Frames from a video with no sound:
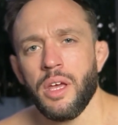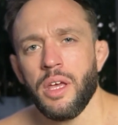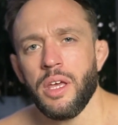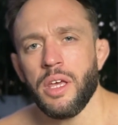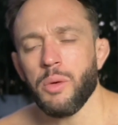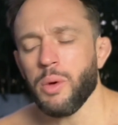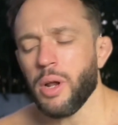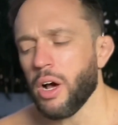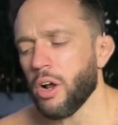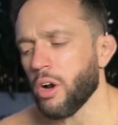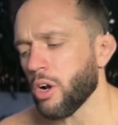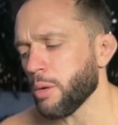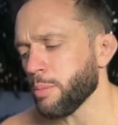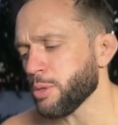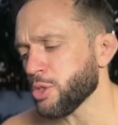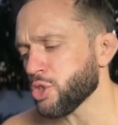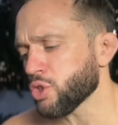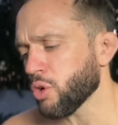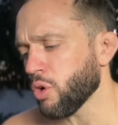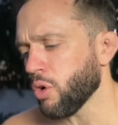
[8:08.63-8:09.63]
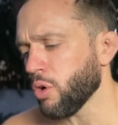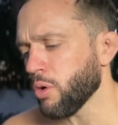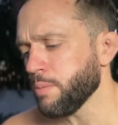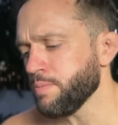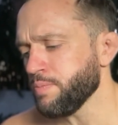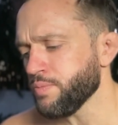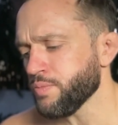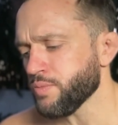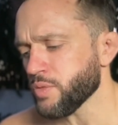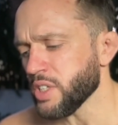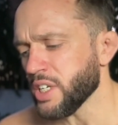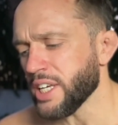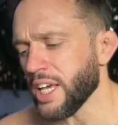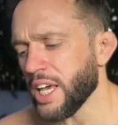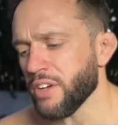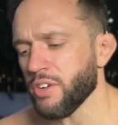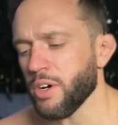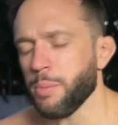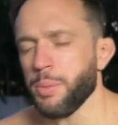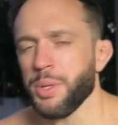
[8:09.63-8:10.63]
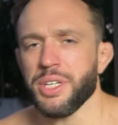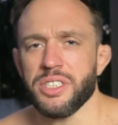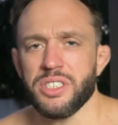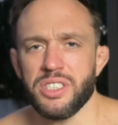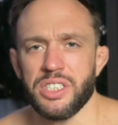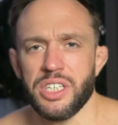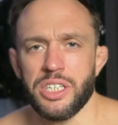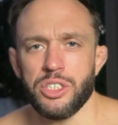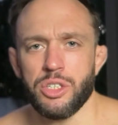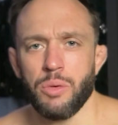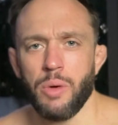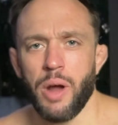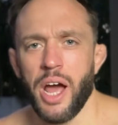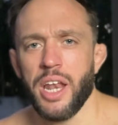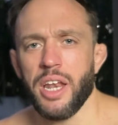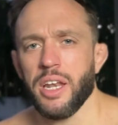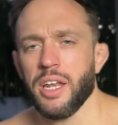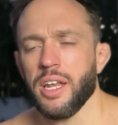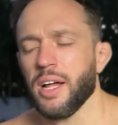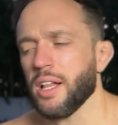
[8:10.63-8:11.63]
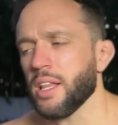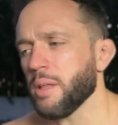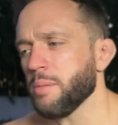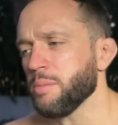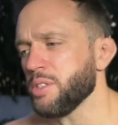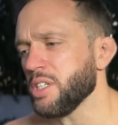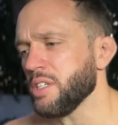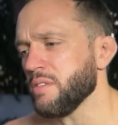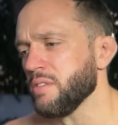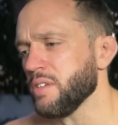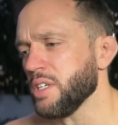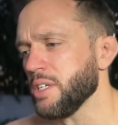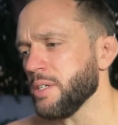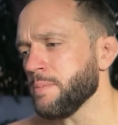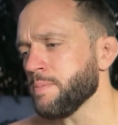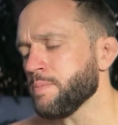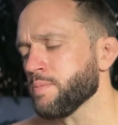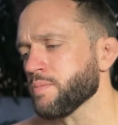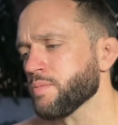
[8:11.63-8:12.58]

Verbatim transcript: He went out on a patrol. He gave up his seat to ride in an LMTV,